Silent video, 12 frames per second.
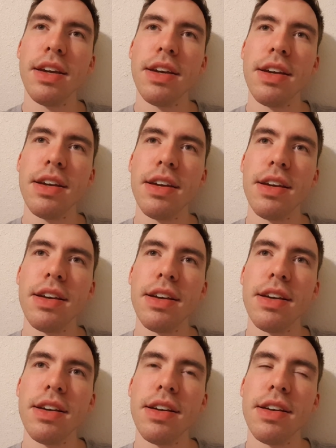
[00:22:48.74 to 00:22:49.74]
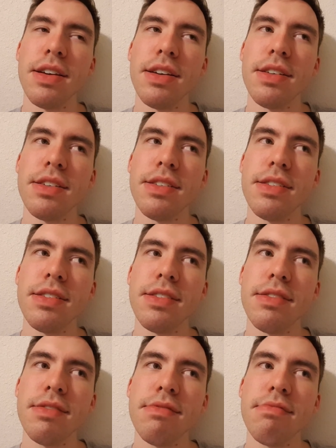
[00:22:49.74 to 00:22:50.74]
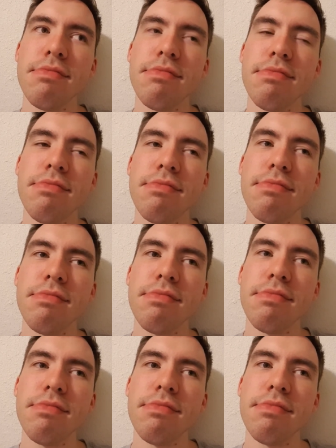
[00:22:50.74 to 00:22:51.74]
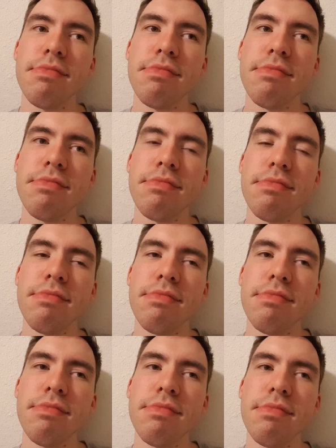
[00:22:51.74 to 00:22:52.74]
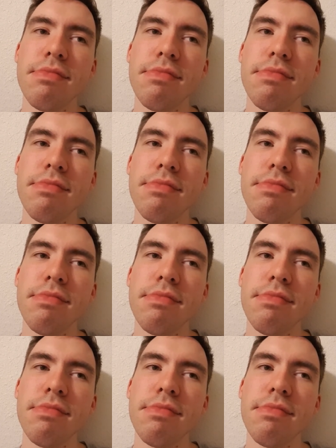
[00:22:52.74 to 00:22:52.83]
[no speech]